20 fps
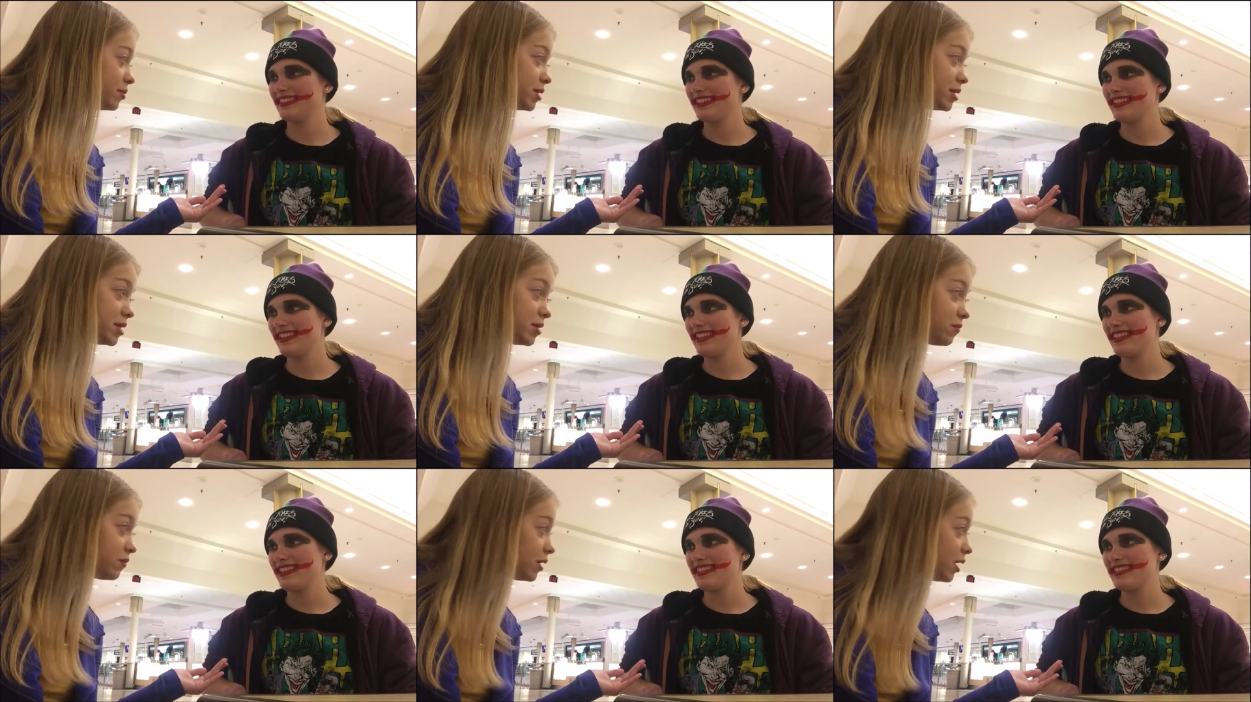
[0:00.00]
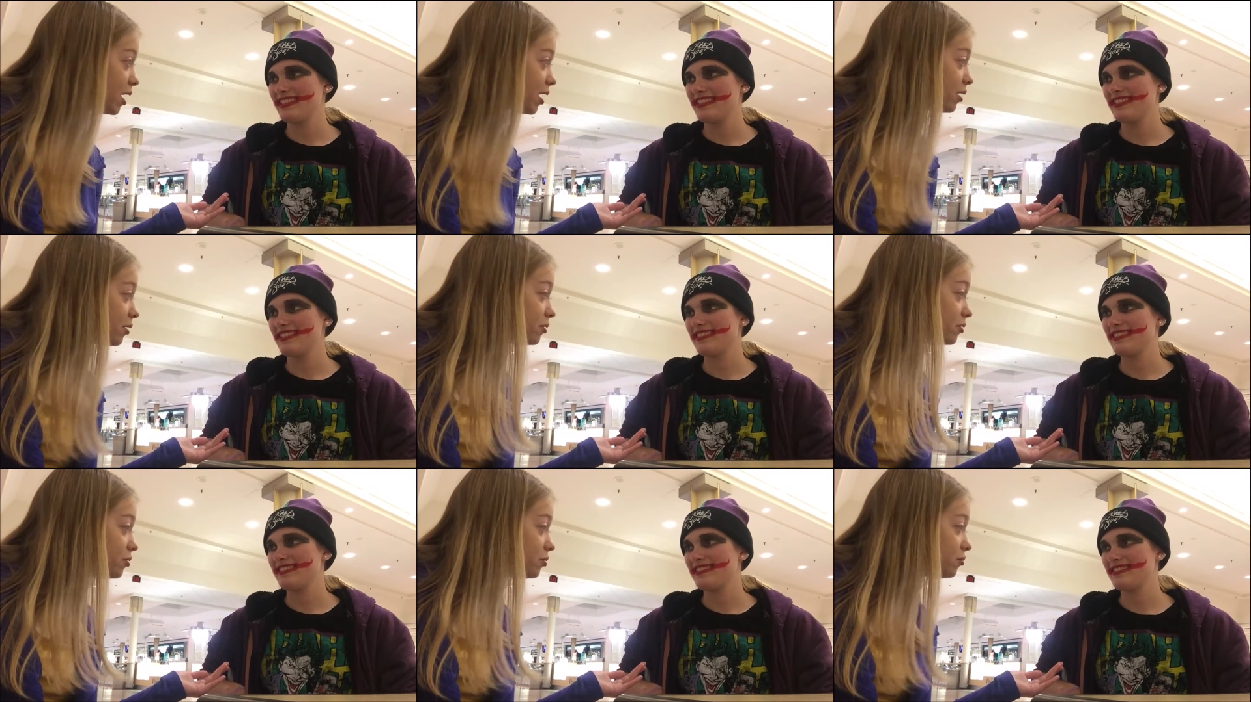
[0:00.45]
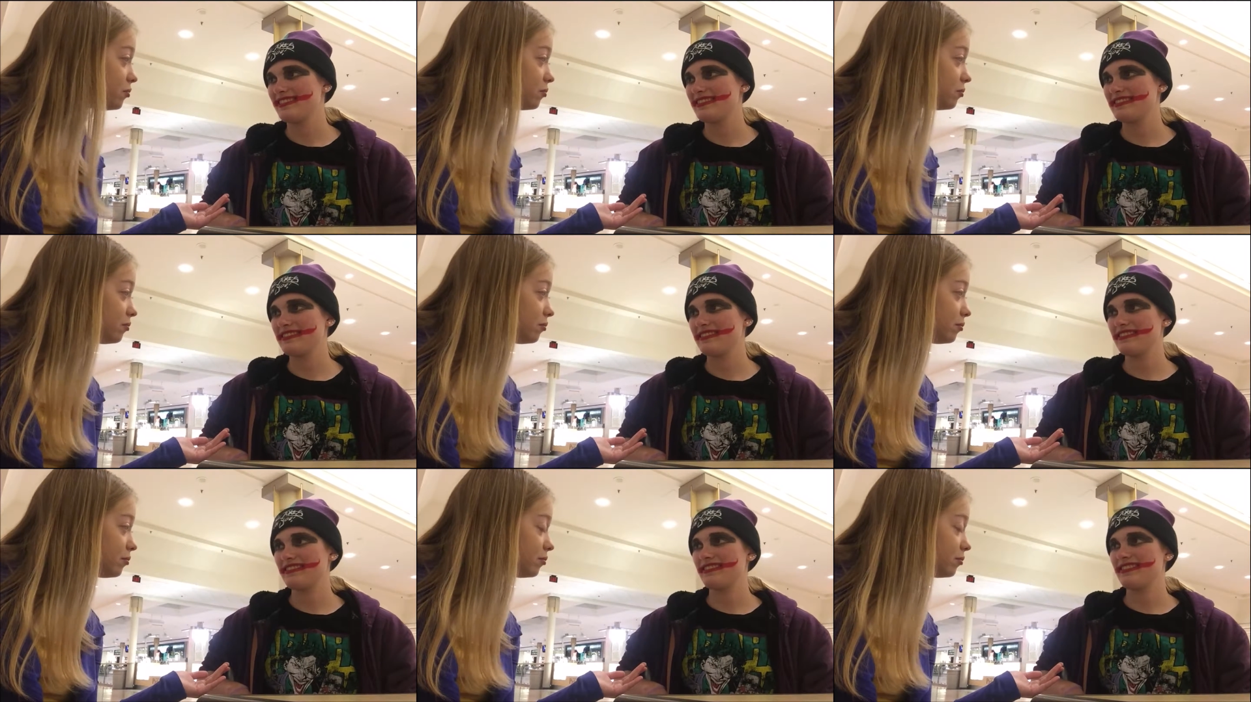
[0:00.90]
Speaker 1: you? obviously rely on you.
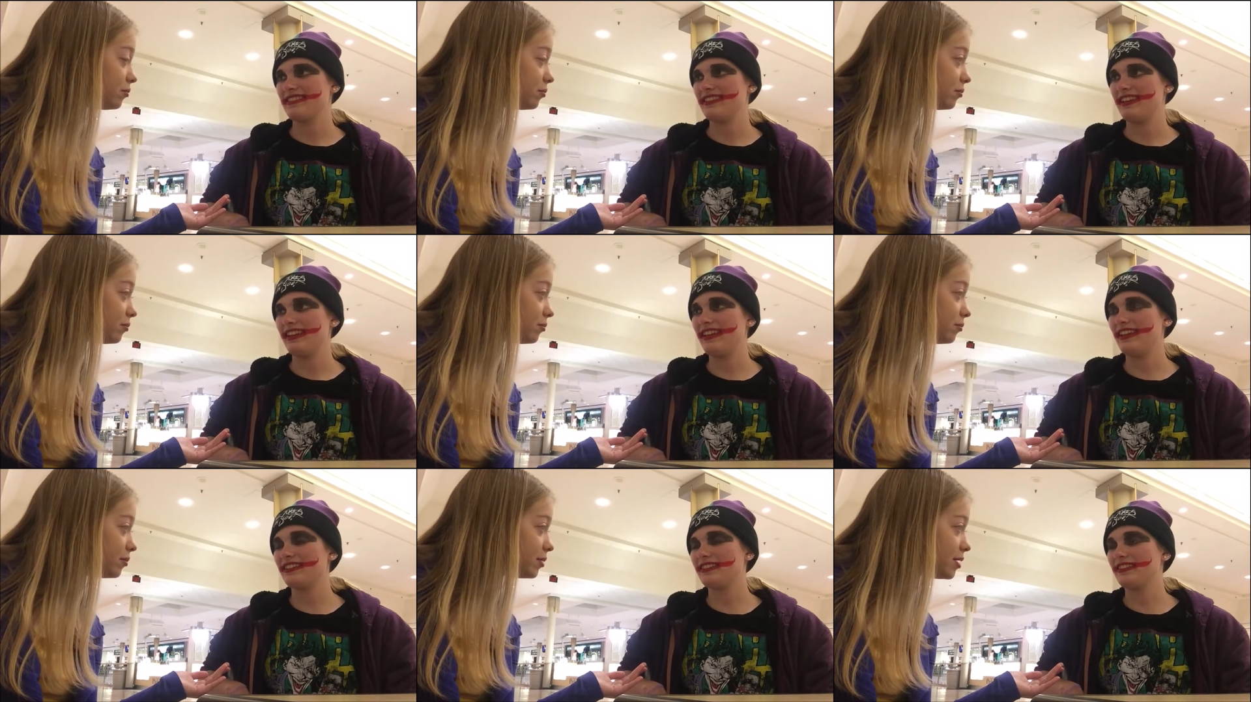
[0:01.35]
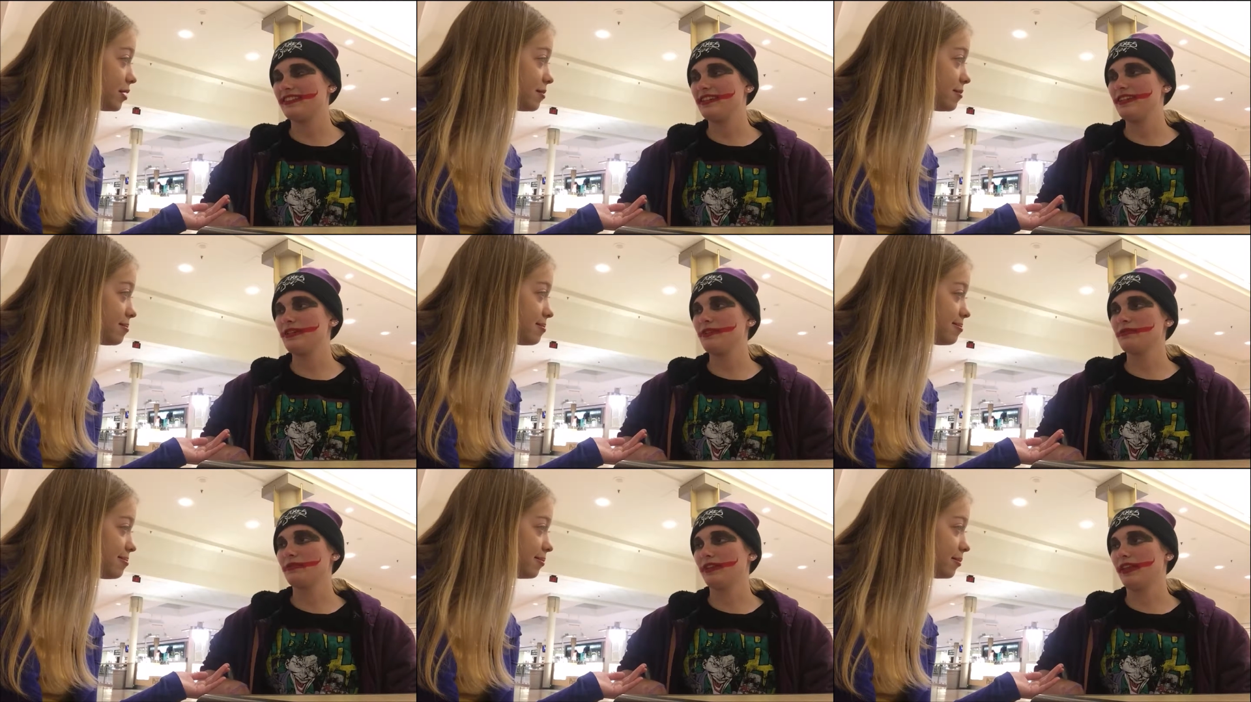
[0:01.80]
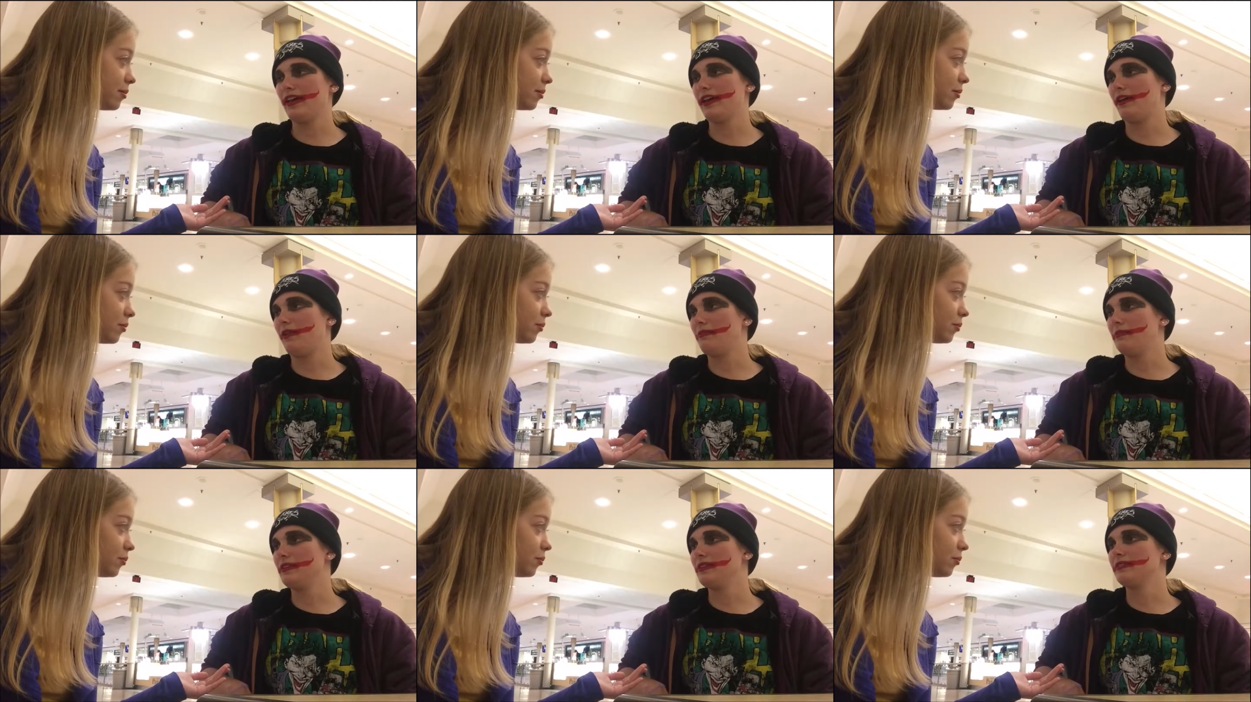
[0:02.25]
He doesn't need to rely
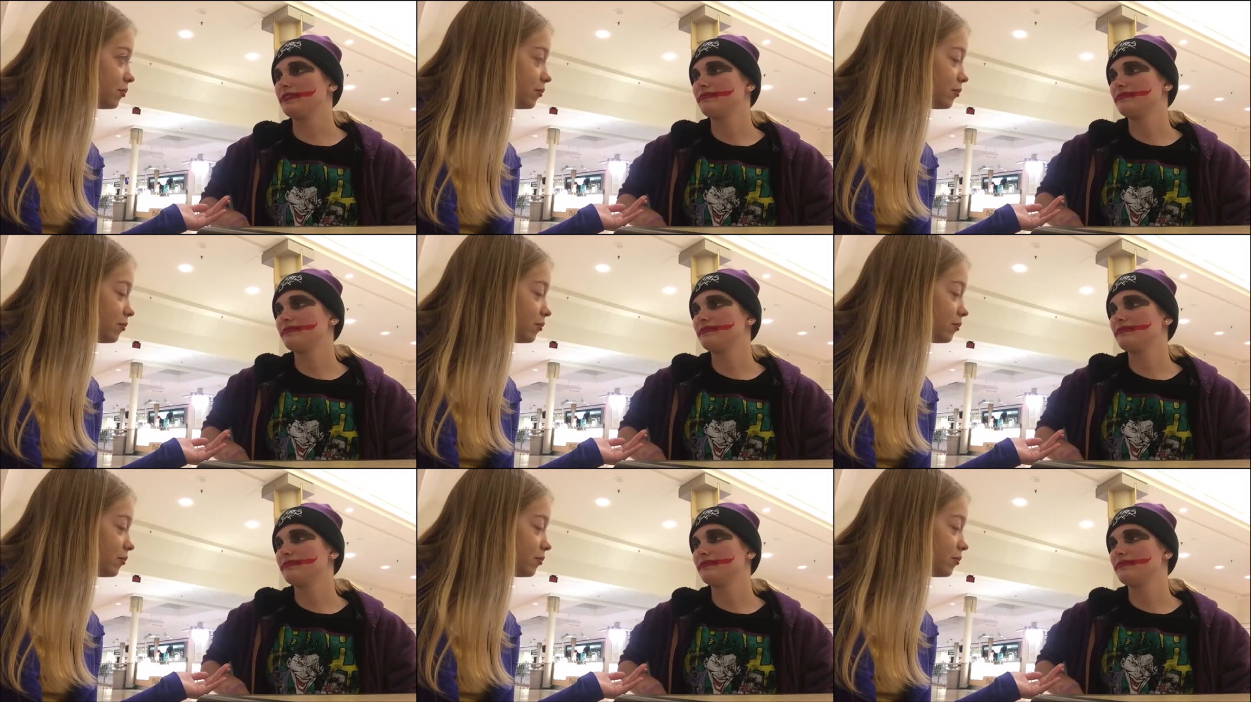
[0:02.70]
on me.